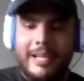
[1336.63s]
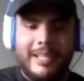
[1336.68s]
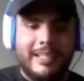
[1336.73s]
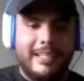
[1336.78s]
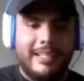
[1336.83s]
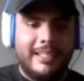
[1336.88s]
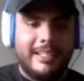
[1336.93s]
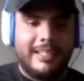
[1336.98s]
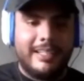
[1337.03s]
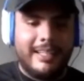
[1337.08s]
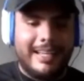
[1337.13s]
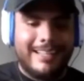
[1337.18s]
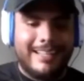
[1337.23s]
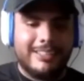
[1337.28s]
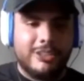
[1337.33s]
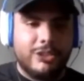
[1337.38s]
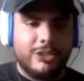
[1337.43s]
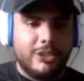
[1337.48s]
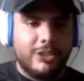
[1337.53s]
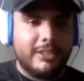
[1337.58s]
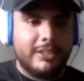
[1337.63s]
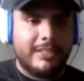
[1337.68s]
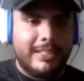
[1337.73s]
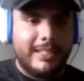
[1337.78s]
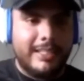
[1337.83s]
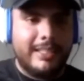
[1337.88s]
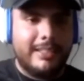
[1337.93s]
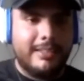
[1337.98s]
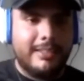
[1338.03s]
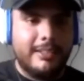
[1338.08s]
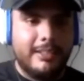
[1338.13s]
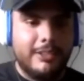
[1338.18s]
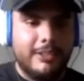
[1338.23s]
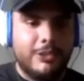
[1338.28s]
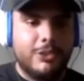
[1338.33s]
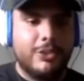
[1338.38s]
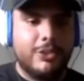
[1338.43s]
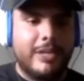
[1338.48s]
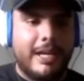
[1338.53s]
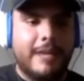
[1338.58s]
Pellegrini as a young kid
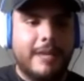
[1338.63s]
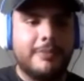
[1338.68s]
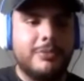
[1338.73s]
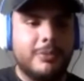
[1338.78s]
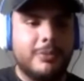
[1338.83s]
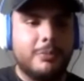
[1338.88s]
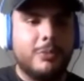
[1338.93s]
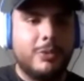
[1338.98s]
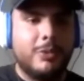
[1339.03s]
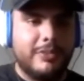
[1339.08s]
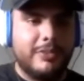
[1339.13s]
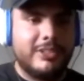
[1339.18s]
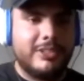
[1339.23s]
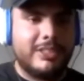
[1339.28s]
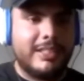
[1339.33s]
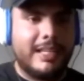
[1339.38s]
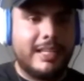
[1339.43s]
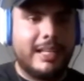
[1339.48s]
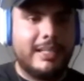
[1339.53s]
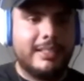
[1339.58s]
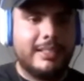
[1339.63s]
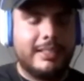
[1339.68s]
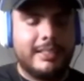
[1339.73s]
should have some more physicality.